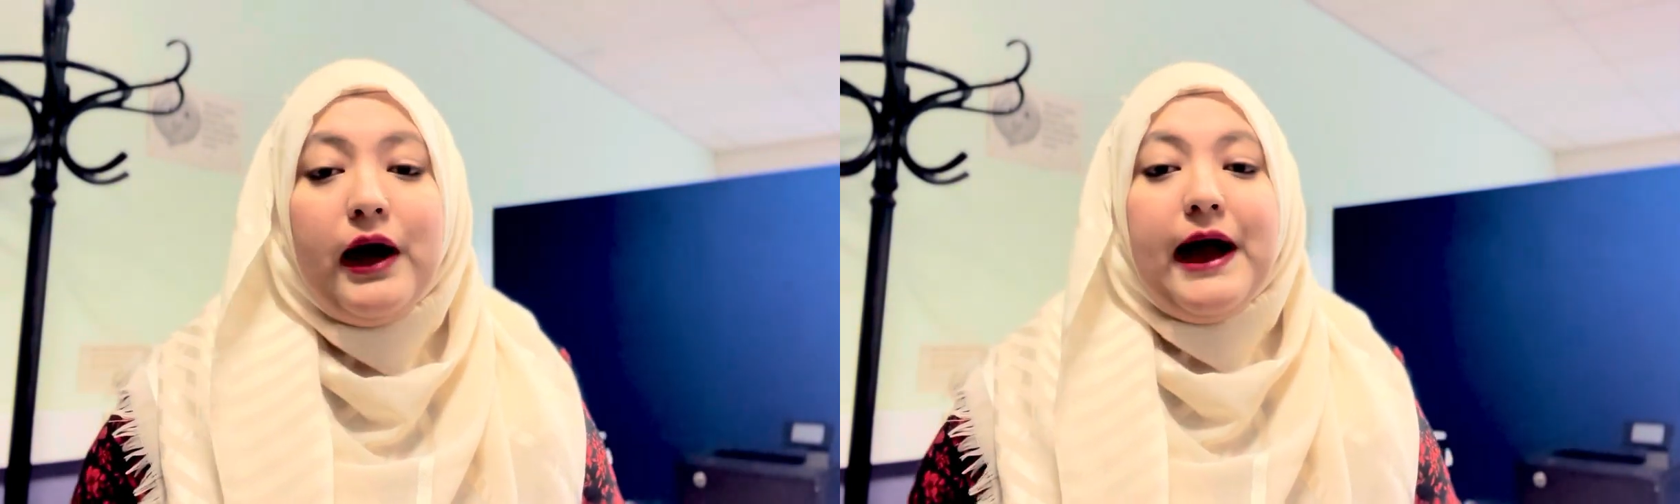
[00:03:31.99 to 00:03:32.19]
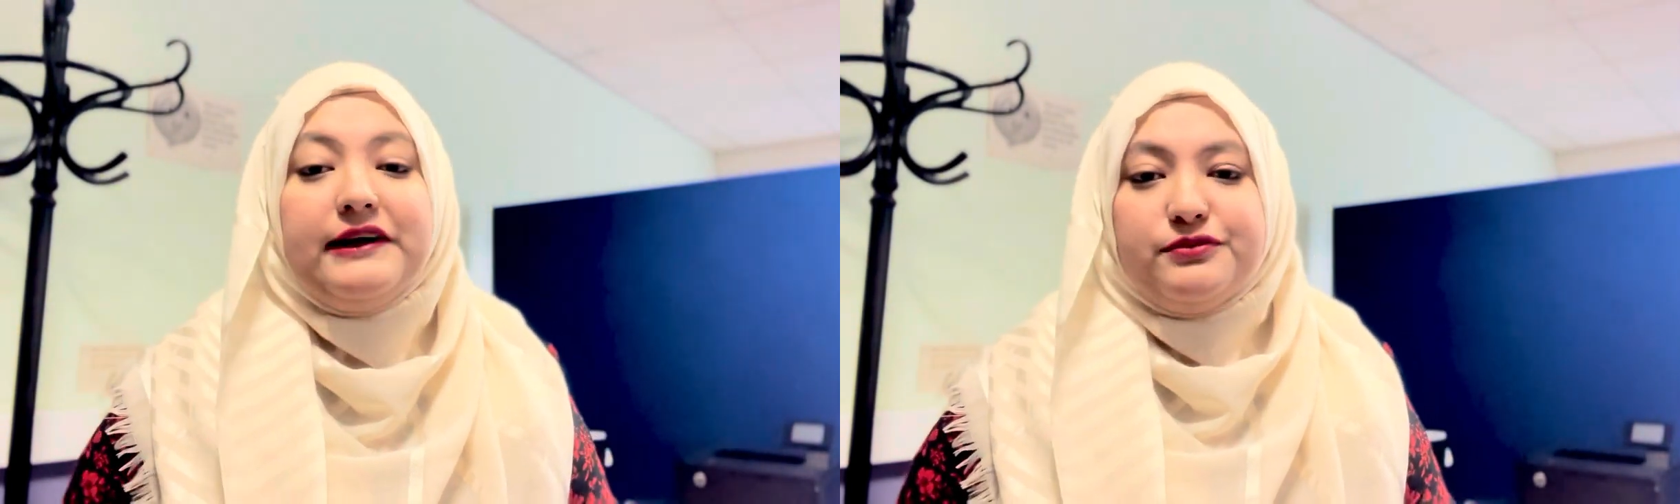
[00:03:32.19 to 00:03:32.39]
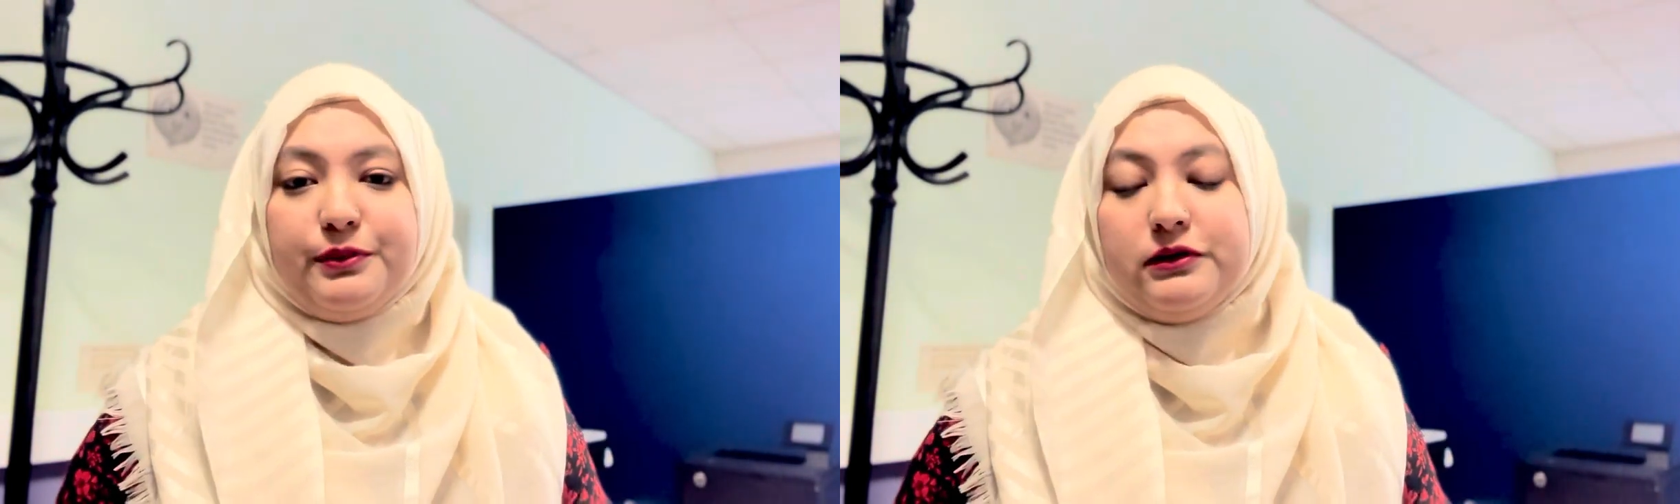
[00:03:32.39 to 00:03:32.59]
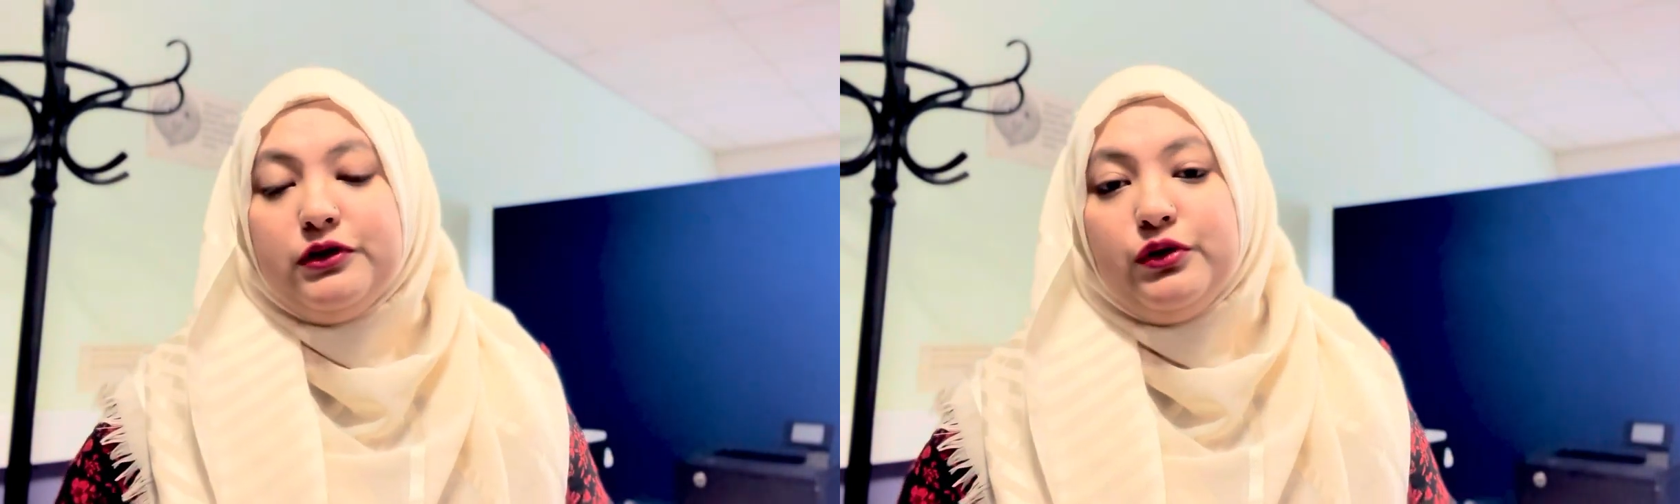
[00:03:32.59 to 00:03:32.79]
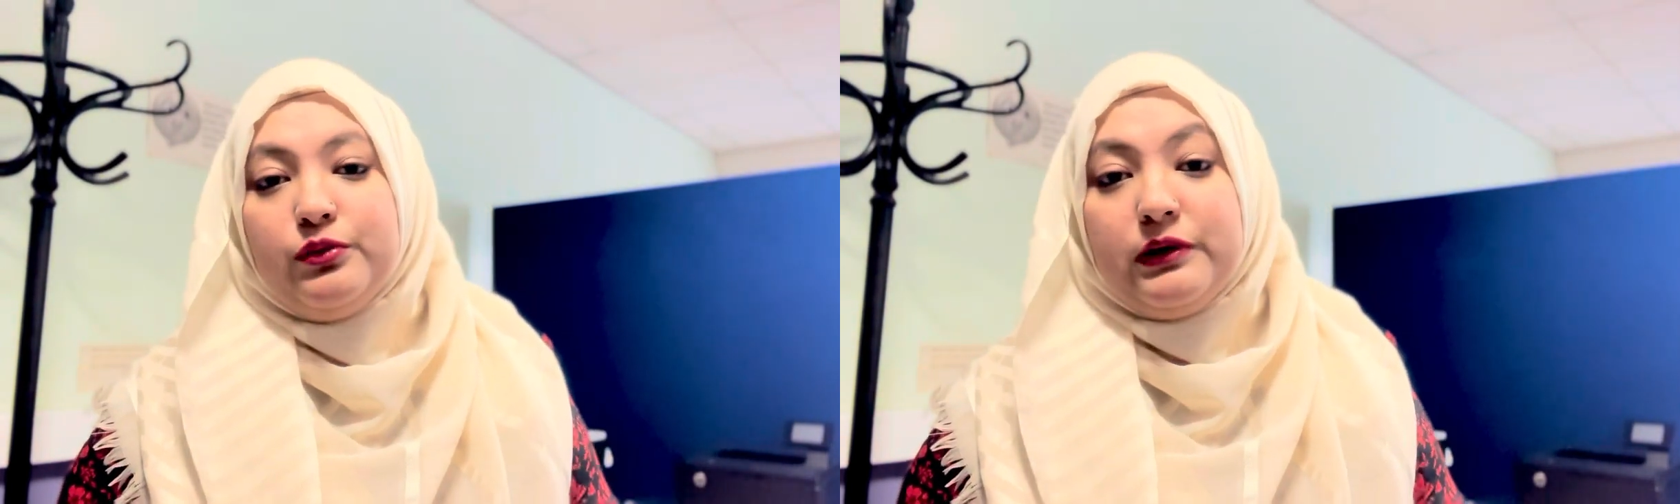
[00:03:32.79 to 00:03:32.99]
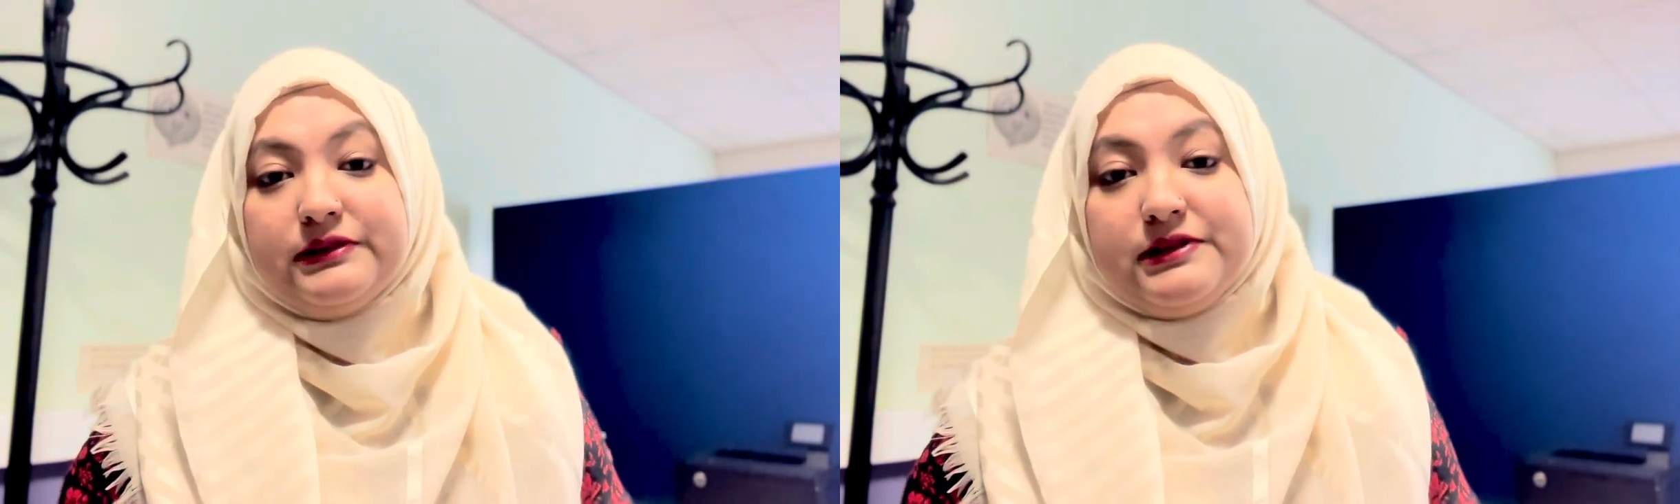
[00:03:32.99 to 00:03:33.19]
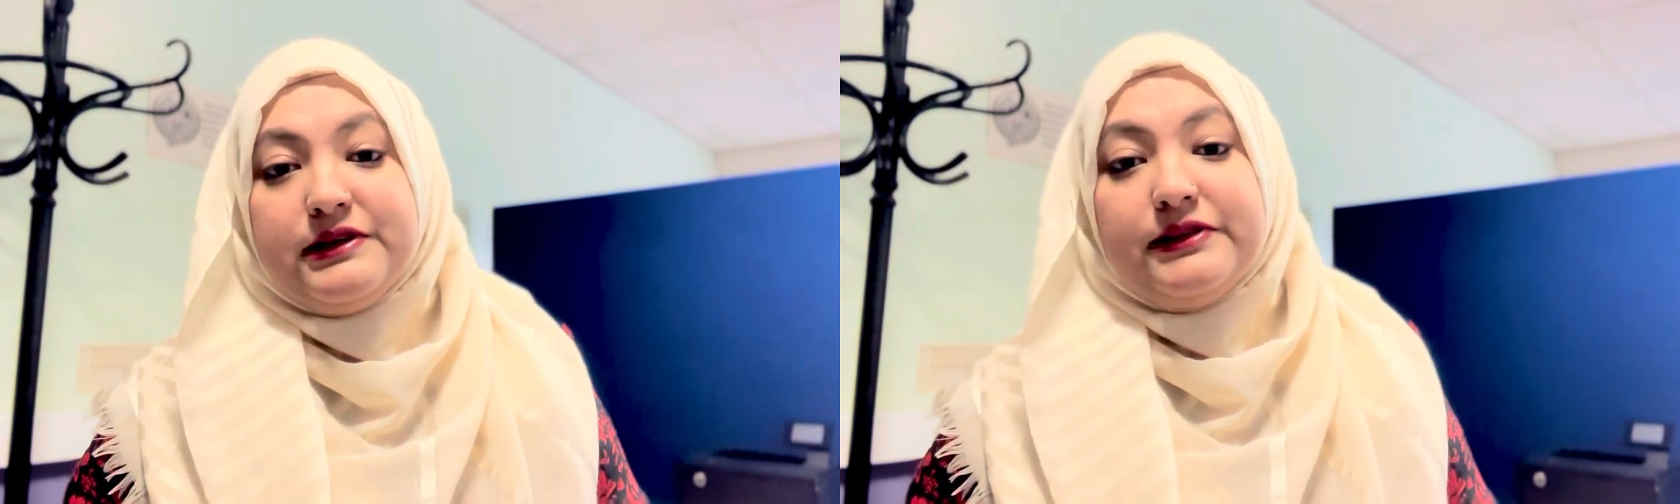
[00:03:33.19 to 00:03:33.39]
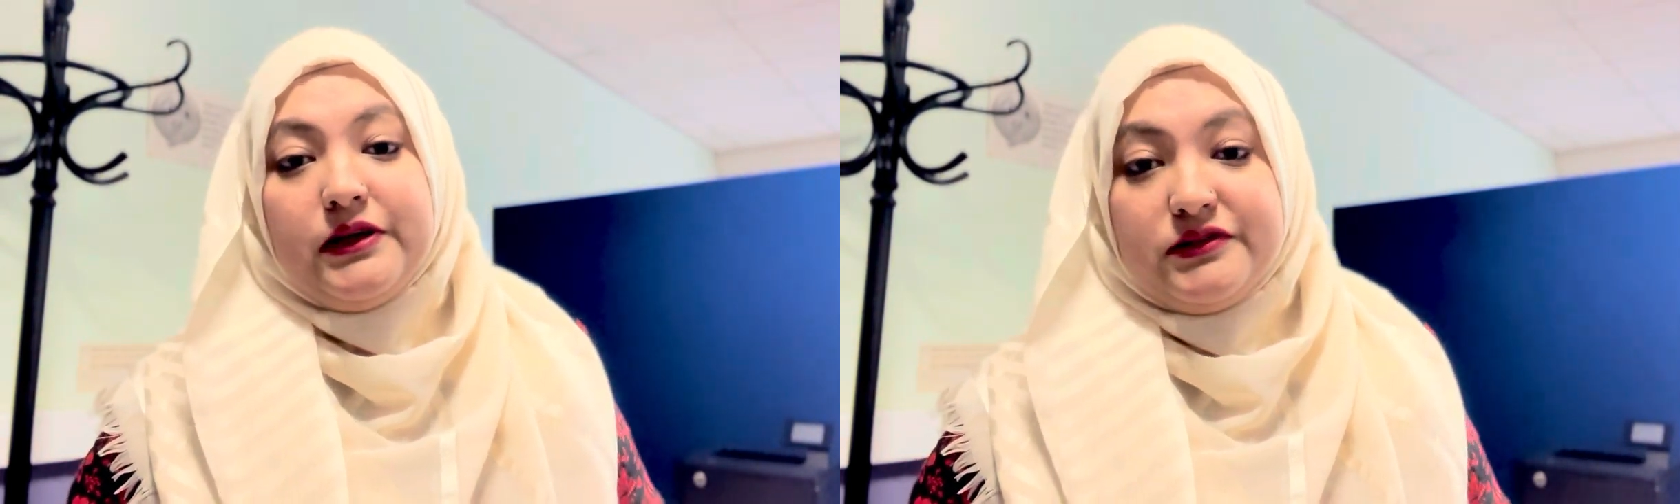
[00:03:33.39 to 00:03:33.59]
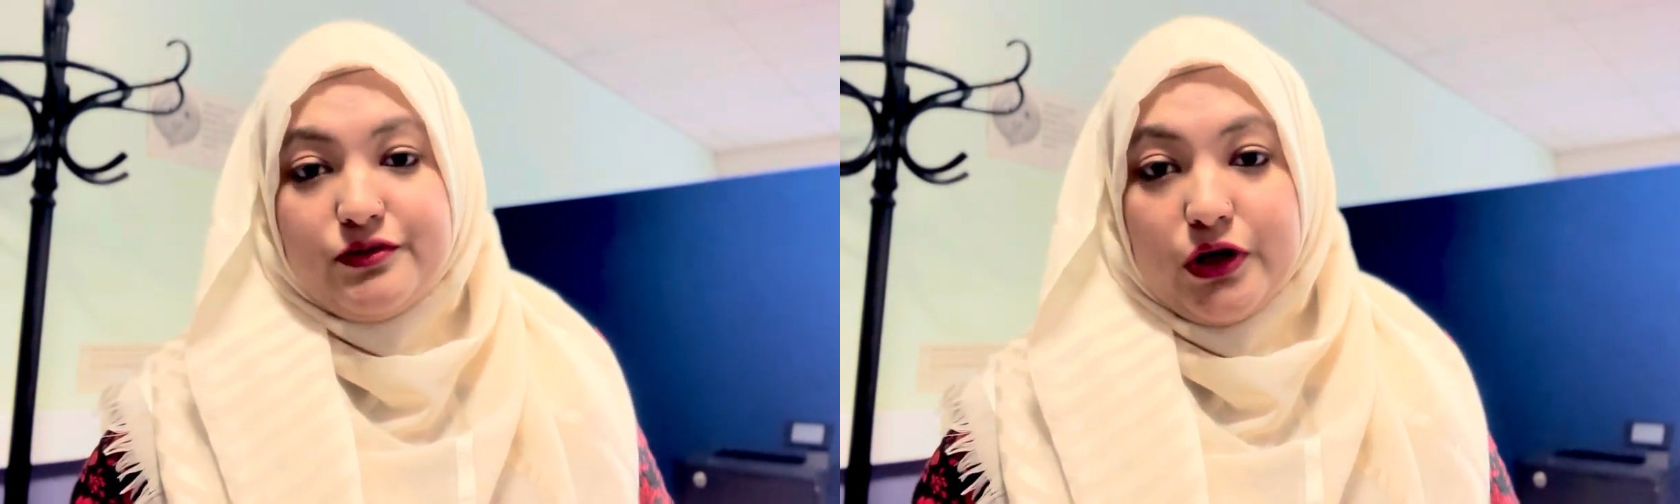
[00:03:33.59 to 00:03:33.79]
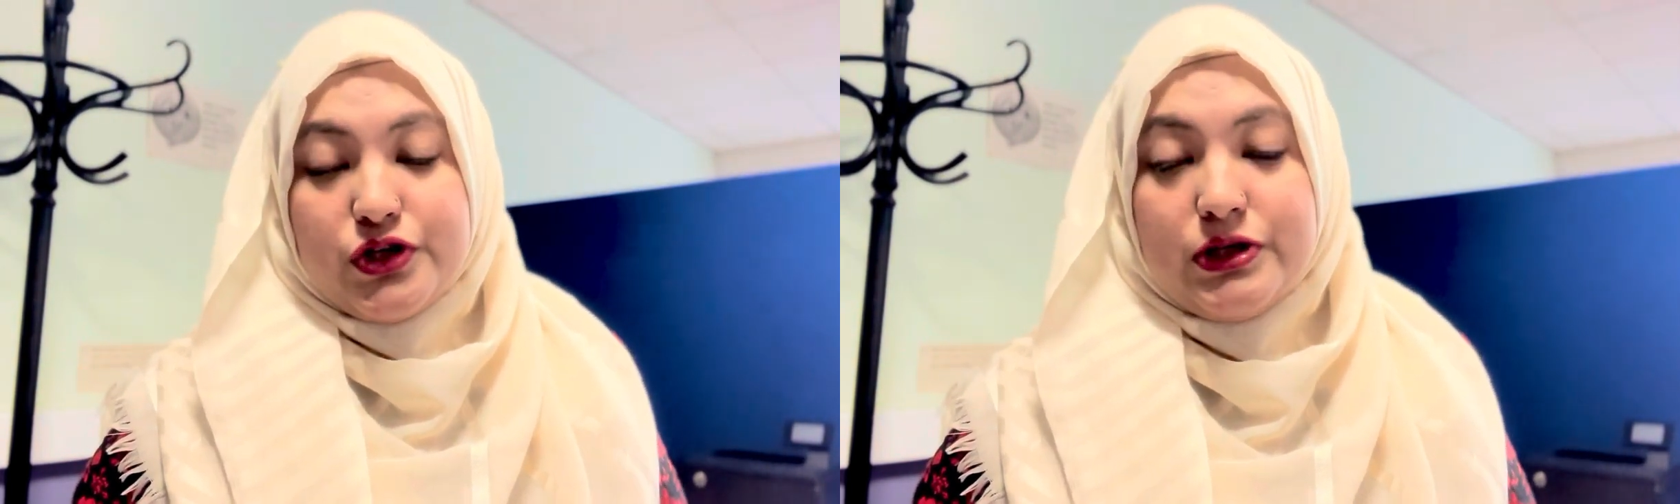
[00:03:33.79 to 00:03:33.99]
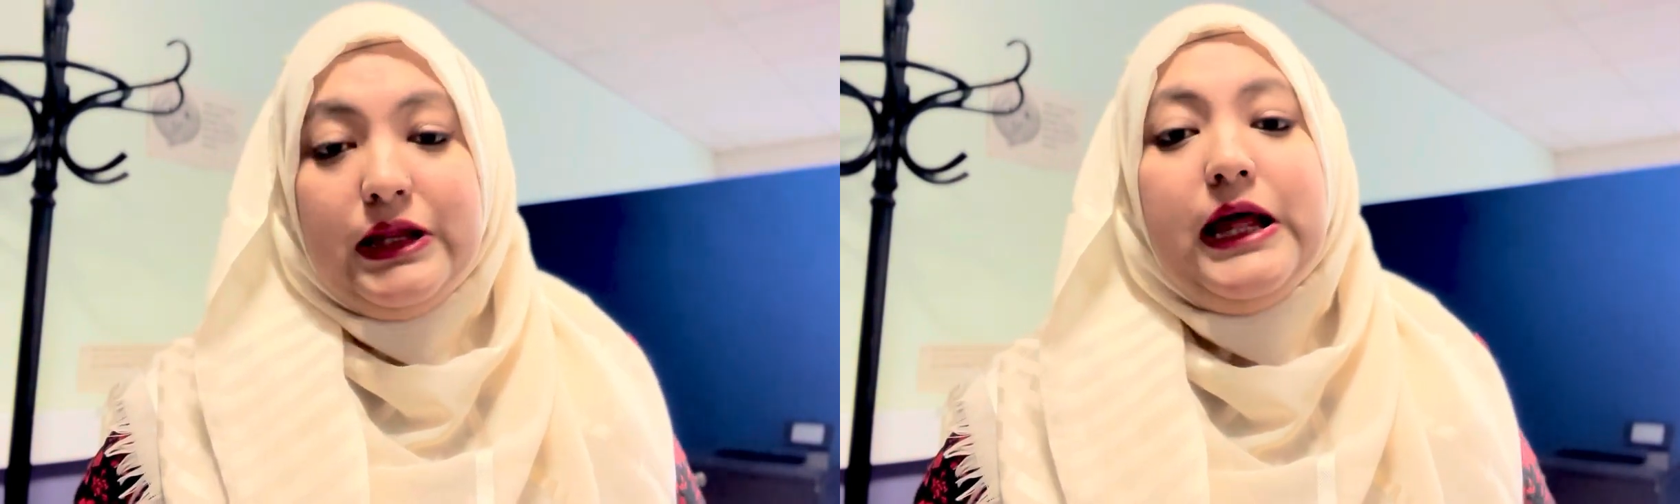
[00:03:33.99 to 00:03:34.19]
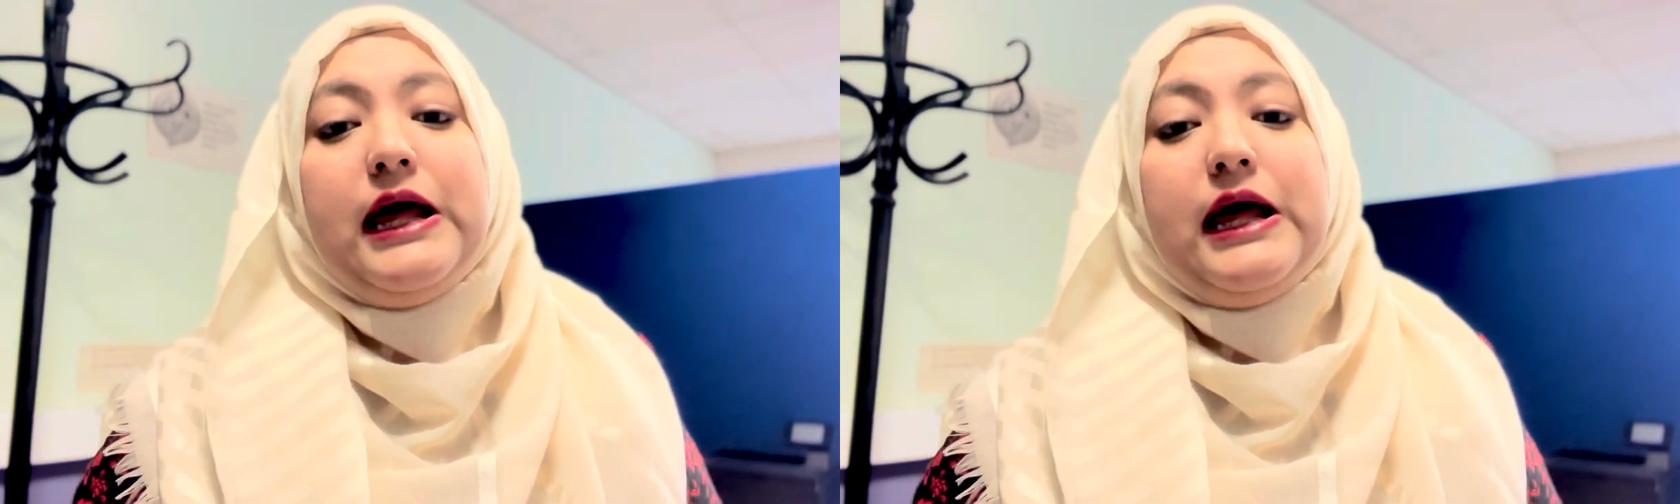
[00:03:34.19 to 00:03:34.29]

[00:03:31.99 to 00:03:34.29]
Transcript: as per the university's instruction.